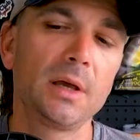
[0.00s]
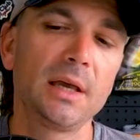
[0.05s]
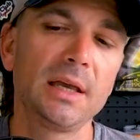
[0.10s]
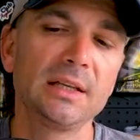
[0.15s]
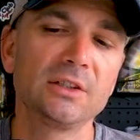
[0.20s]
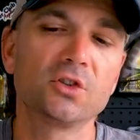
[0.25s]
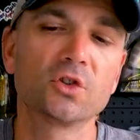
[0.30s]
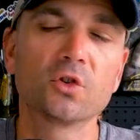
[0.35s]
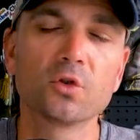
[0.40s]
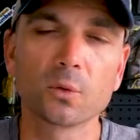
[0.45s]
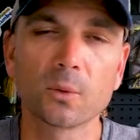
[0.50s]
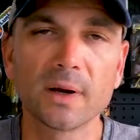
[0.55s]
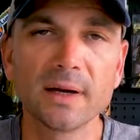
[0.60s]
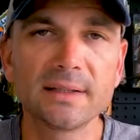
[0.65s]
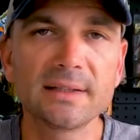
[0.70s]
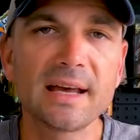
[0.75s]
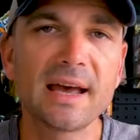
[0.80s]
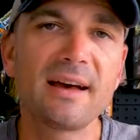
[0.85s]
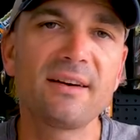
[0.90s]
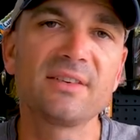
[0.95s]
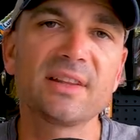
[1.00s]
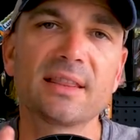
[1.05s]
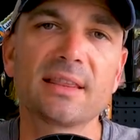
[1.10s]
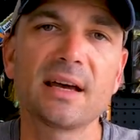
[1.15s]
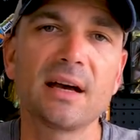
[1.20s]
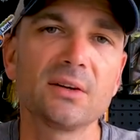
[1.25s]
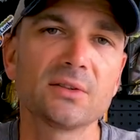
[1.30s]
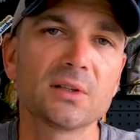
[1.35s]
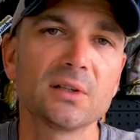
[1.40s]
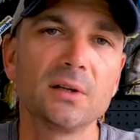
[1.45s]
It's great to have
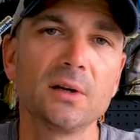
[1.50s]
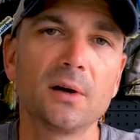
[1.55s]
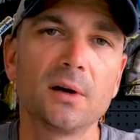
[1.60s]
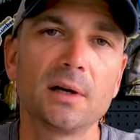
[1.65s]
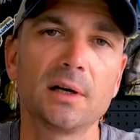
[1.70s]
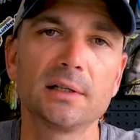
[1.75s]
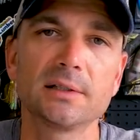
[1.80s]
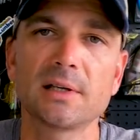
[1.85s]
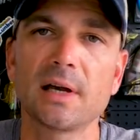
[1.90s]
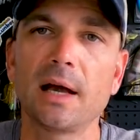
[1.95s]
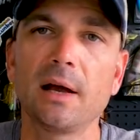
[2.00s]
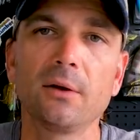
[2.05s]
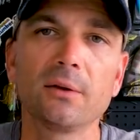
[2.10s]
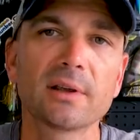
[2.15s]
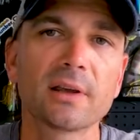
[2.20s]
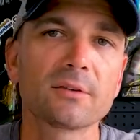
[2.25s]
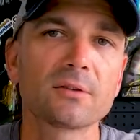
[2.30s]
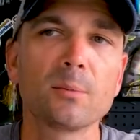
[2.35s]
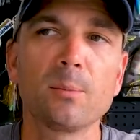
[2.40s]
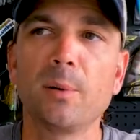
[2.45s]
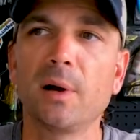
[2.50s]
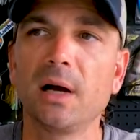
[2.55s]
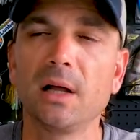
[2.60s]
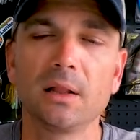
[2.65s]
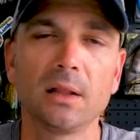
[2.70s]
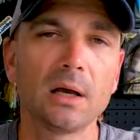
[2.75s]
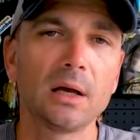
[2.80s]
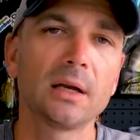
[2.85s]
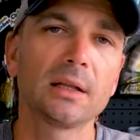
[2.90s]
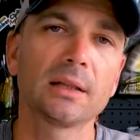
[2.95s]
1,000 yards. I only have to buy
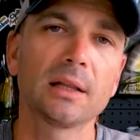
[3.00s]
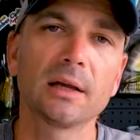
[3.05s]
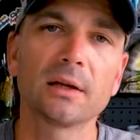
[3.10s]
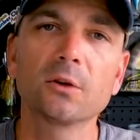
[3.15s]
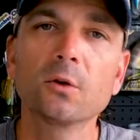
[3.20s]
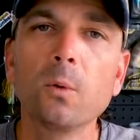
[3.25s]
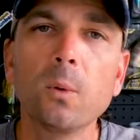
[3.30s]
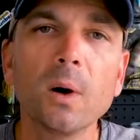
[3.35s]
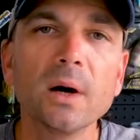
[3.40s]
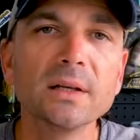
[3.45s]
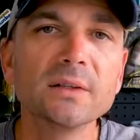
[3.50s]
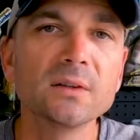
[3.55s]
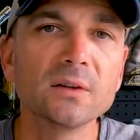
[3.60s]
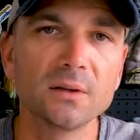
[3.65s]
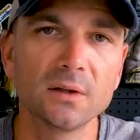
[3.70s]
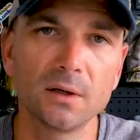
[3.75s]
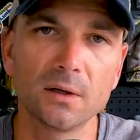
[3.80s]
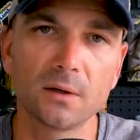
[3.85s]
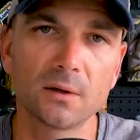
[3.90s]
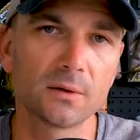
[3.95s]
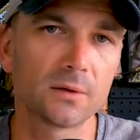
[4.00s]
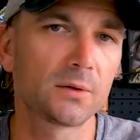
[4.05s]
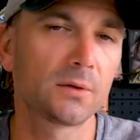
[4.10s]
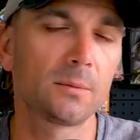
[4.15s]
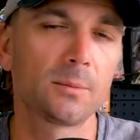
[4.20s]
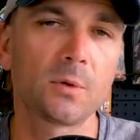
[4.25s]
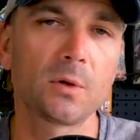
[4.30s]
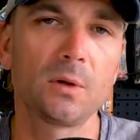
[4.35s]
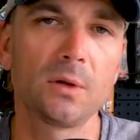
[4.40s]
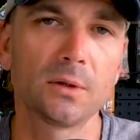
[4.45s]
line like twice a year or
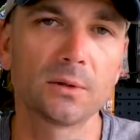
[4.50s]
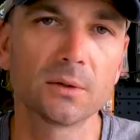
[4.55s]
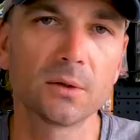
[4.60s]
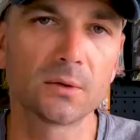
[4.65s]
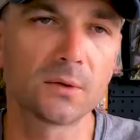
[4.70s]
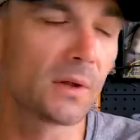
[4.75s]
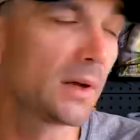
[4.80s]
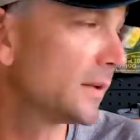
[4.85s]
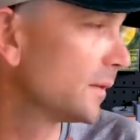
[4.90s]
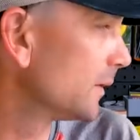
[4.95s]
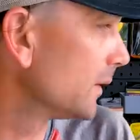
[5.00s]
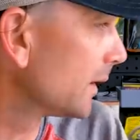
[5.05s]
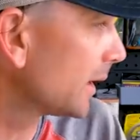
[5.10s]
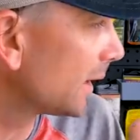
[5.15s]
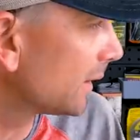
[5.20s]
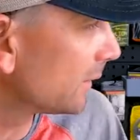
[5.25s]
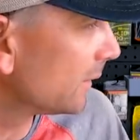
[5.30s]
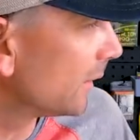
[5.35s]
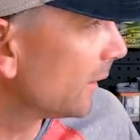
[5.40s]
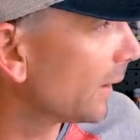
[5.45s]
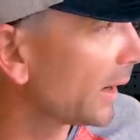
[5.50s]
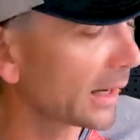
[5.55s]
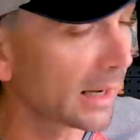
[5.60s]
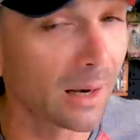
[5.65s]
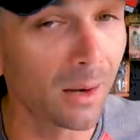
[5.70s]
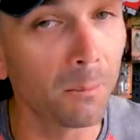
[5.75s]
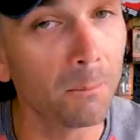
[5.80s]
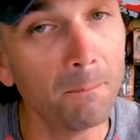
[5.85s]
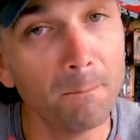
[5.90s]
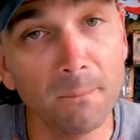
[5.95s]
something along those lines. You guys know I
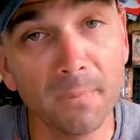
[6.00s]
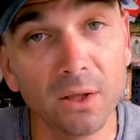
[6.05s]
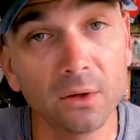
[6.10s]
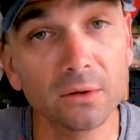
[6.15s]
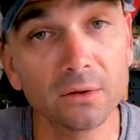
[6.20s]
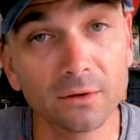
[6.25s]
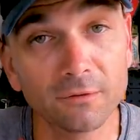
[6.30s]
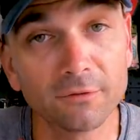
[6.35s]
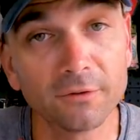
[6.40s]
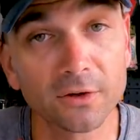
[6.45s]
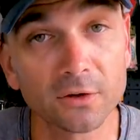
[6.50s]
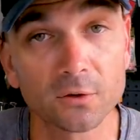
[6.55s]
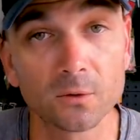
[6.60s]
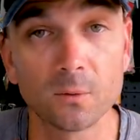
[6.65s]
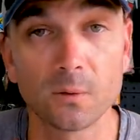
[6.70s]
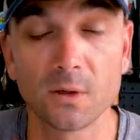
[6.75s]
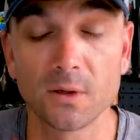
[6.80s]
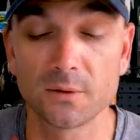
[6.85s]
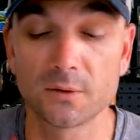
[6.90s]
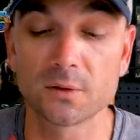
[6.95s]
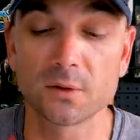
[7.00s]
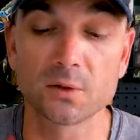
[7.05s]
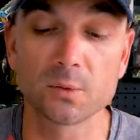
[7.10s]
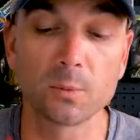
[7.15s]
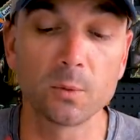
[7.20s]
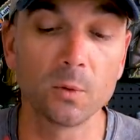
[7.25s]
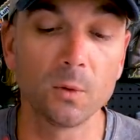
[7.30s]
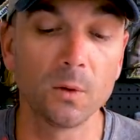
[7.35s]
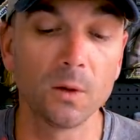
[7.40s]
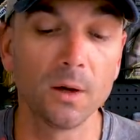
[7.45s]
got a million fishing rods to
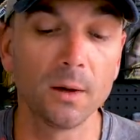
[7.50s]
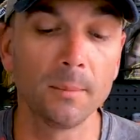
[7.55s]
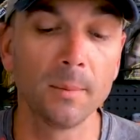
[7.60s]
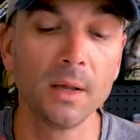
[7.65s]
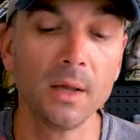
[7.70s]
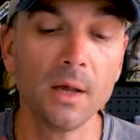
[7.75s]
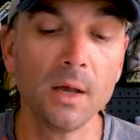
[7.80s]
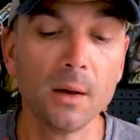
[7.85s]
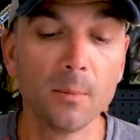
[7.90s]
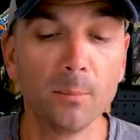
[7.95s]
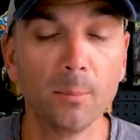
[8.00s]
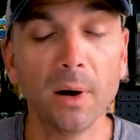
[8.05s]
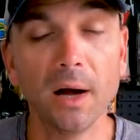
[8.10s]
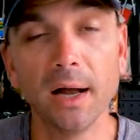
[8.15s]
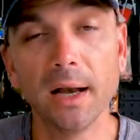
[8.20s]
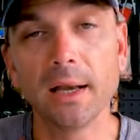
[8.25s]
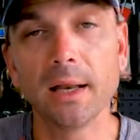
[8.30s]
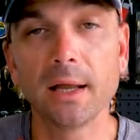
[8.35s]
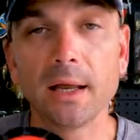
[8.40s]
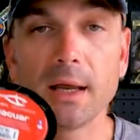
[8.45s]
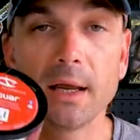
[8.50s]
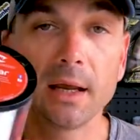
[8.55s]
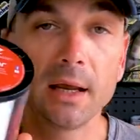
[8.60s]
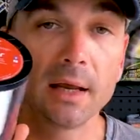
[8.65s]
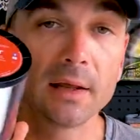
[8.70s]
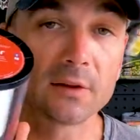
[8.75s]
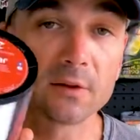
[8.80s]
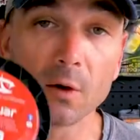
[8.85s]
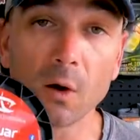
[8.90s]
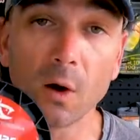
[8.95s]
spool up, but
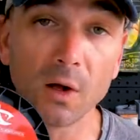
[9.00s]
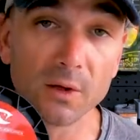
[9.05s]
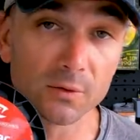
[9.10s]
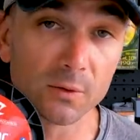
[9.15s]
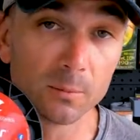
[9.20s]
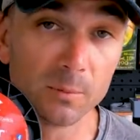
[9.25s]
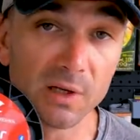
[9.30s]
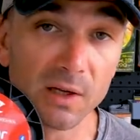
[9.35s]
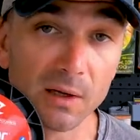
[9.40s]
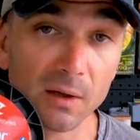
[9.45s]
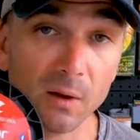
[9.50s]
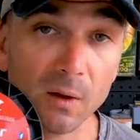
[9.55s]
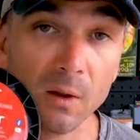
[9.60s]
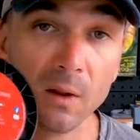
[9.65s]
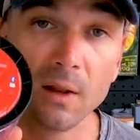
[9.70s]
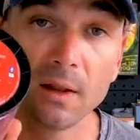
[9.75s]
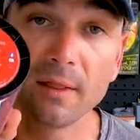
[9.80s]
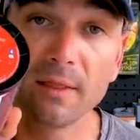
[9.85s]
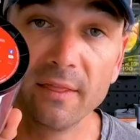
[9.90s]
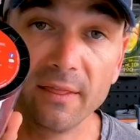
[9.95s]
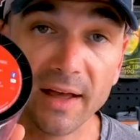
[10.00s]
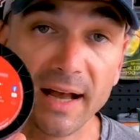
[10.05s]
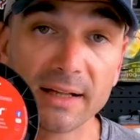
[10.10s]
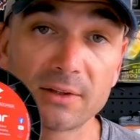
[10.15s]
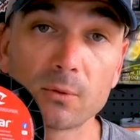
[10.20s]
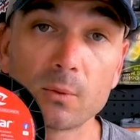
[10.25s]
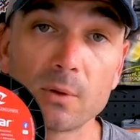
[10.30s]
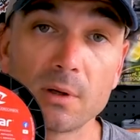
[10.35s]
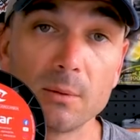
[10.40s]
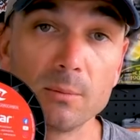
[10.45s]
it's an awesome deal.
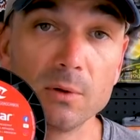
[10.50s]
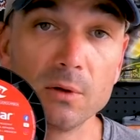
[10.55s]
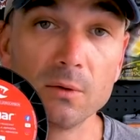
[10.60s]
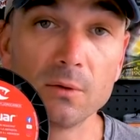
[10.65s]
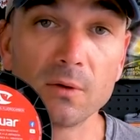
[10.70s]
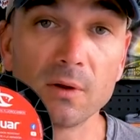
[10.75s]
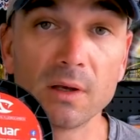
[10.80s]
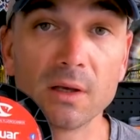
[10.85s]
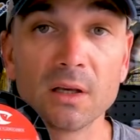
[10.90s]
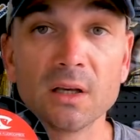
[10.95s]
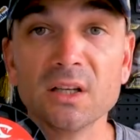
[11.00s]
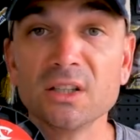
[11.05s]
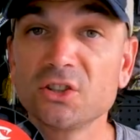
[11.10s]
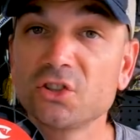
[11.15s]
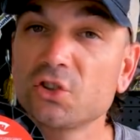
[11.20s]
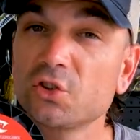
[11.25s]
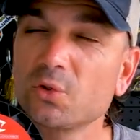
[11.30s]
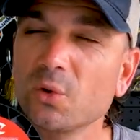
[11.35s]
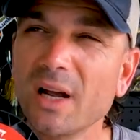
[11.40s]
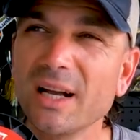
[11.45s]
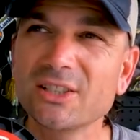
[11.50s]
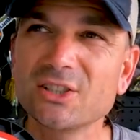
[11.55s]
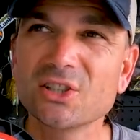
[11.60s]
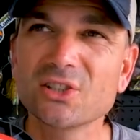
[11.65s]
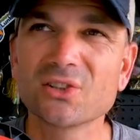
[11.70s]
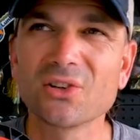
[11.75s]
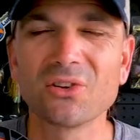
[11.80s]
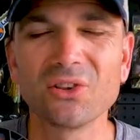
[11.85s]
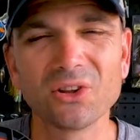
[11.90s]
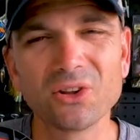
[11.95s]
That's what I'm using. Stretch
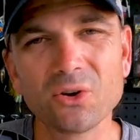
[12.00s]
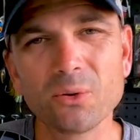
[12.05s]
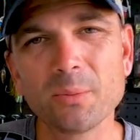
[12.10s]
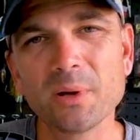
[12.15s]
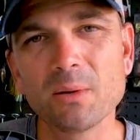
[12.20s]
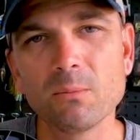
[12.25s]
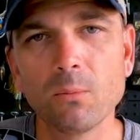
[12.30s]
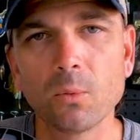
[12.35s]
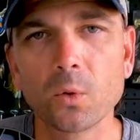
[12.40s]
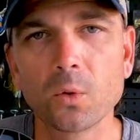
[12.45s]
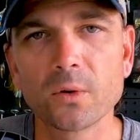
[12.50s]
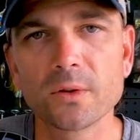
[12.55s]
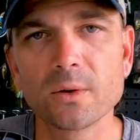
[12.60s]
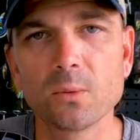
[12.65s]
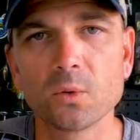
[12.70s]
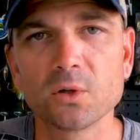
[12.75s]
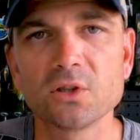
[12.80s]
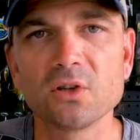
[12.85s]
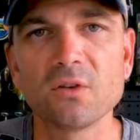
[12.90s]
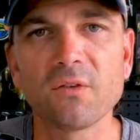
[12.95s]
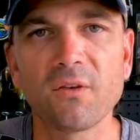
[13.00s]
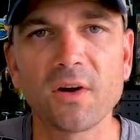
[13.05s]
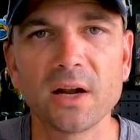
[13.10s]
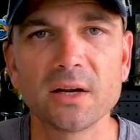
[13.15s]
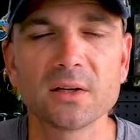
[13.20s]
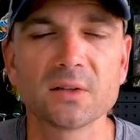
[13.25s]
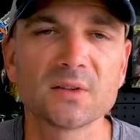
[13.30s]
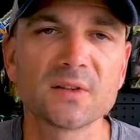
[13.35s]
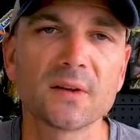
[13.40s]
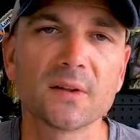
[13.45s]
is a little bit more than what you'd
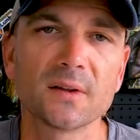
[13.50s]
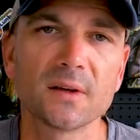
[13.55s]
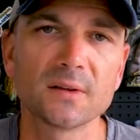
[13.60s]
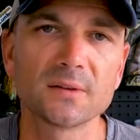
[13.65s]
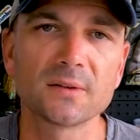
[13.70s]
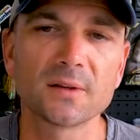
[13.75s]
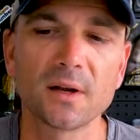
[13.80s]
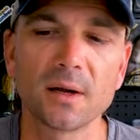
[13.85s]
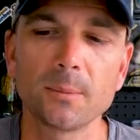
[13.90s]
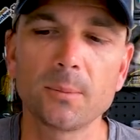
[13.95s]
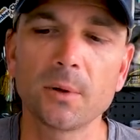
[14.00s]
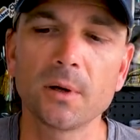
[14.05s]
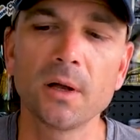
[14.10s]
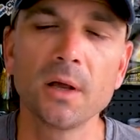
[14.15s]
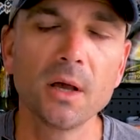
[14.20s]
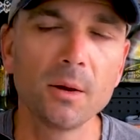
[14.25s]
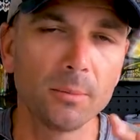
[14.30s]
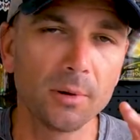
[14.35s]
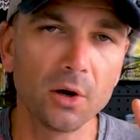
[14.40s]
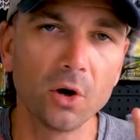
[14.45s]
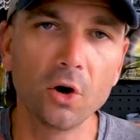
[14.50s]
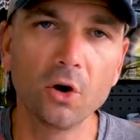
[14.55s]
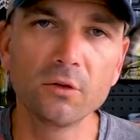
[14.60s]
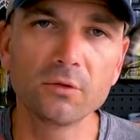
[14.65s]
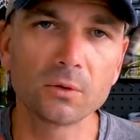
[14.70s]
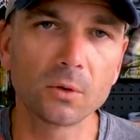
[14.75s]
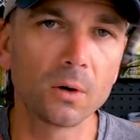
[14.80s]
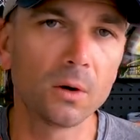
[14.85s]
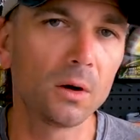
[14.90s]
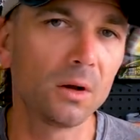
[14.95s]
find on Sunline Sniper, but
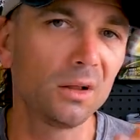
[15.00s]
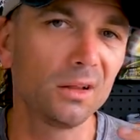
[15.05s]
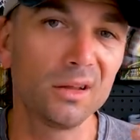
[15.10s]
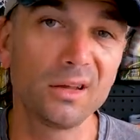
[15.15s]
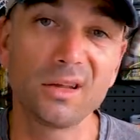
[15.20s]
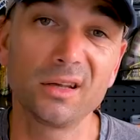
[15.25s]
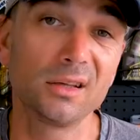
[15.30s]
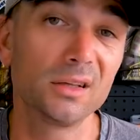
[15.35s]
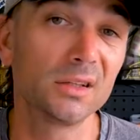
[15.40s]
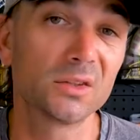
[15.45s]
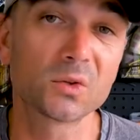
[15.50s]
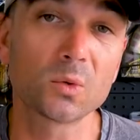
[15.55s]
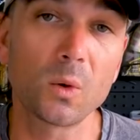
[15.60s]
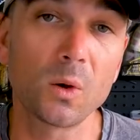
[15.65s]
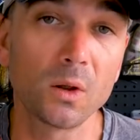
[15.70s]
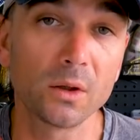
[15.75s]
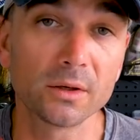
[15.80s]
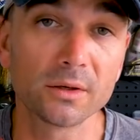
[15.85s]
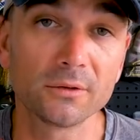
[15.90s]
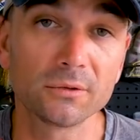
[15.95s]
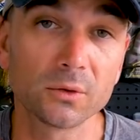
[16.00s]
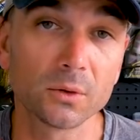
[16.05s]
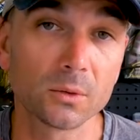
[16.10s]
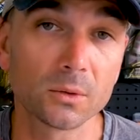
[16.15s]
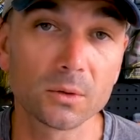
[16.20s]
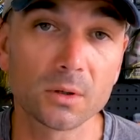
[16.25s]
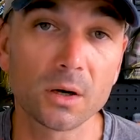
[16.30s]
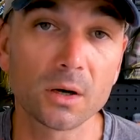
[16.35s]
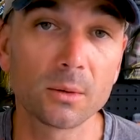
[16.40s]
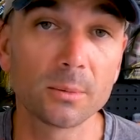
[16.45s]
overall it's quality
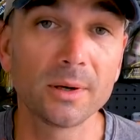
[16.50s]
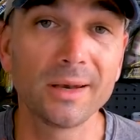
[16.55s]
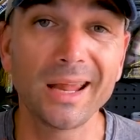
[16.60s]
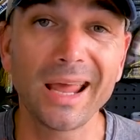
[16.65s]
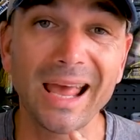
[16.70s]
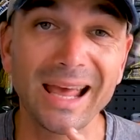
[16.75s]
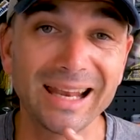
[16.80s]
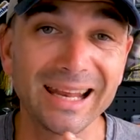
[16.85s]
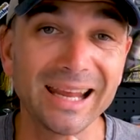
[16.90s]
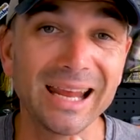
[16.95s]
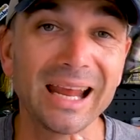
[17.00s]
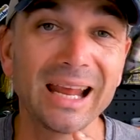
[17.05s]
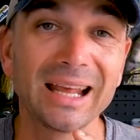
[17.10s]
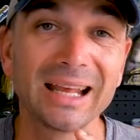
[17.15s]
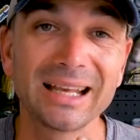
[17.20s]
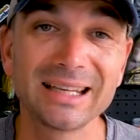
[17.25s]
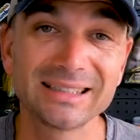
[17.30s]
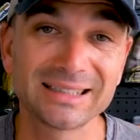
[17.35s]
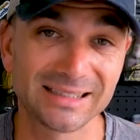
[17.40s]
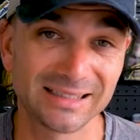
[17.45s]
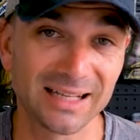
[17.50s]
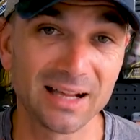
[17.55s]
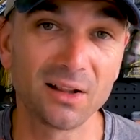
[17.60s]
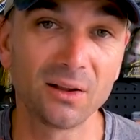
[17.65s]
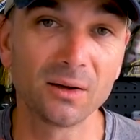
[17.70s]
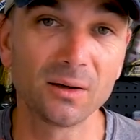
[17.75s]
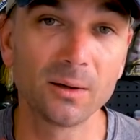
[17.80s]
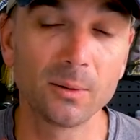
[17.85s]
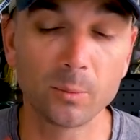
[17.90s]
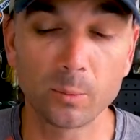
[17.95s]
fluorocarbon at a
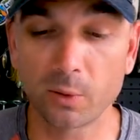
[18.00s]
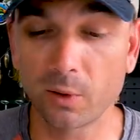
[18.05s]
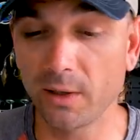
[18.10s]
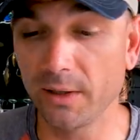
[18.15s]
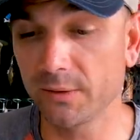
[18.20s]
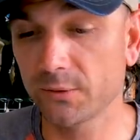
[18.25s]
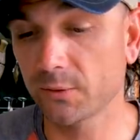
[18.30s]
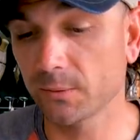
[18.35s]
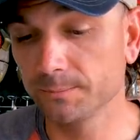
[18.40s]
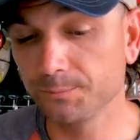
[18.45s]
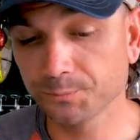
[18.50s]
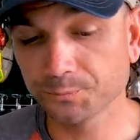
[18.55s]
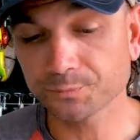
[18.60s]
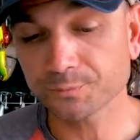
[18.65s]
stellar price.